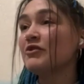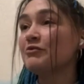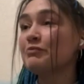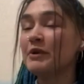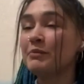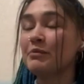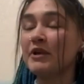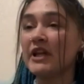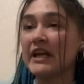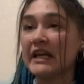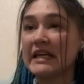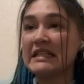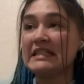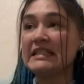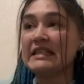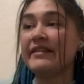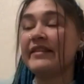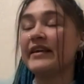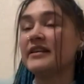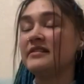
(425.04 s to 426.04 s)
of people I can
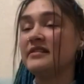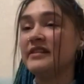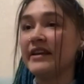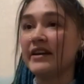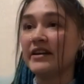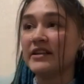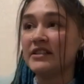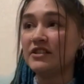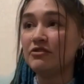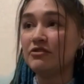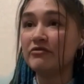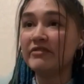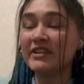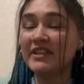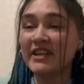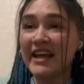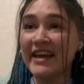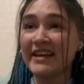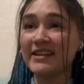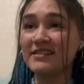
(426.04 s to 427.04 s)
see that they are too
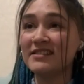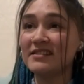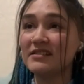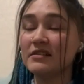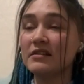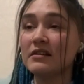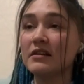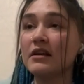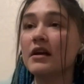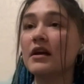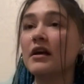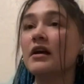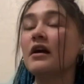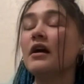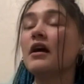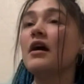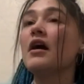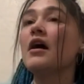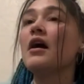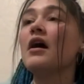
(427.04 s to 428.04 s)
relaxed.
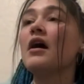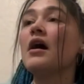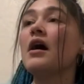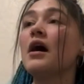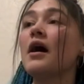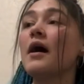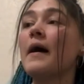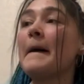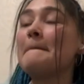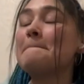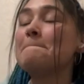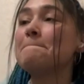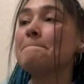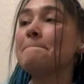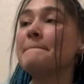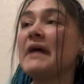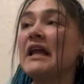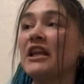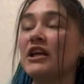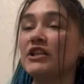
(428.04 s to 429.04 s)
Um,
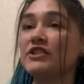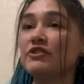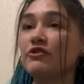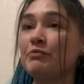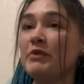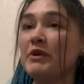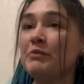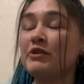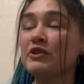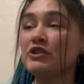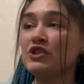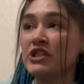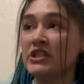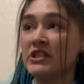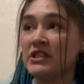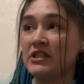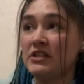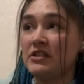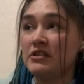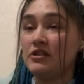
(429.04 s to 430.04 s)
a lot of people
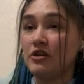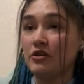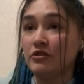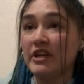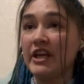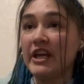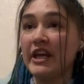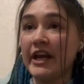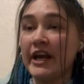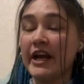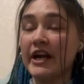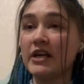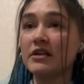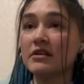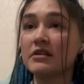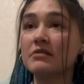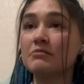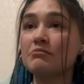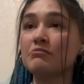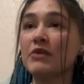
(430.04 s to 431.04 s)
just don't
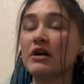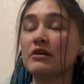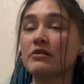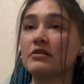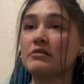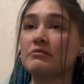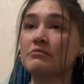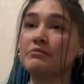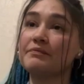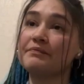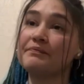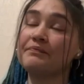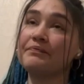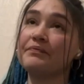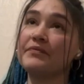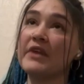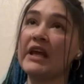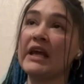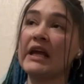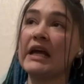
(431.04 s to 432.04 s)
care,
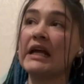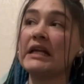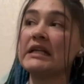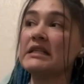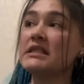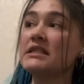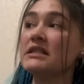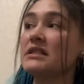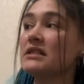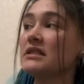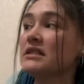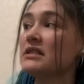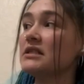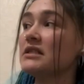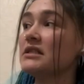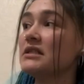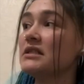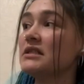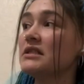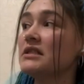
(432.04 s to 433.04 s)
and
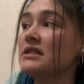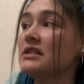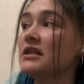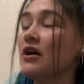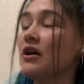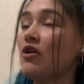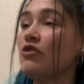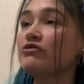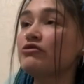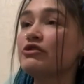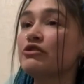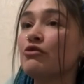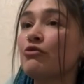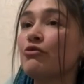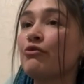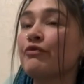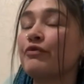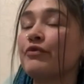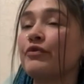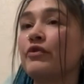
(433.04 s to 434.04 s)

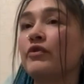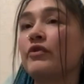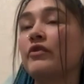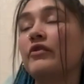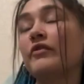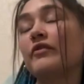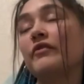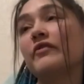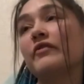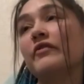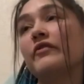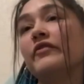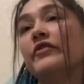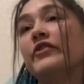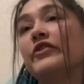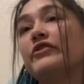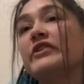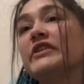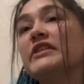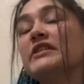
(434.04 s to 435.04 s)
also
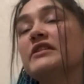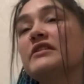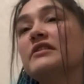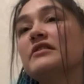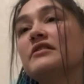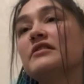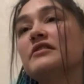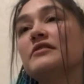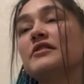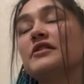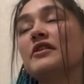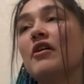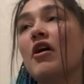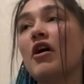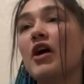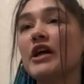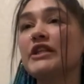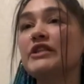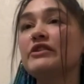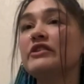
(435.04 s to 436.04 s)
there is
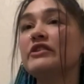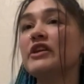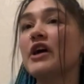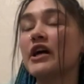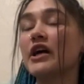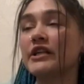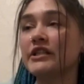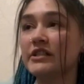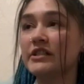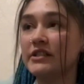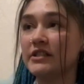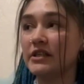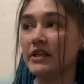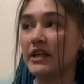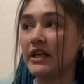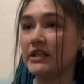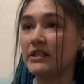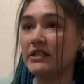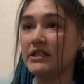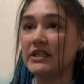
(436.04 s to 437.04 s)
harder and harder to
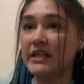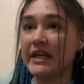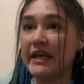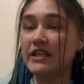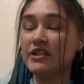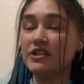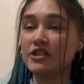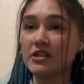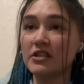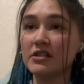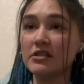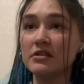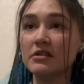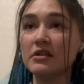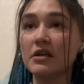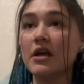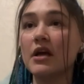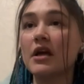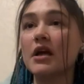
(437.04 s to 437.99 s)
get donations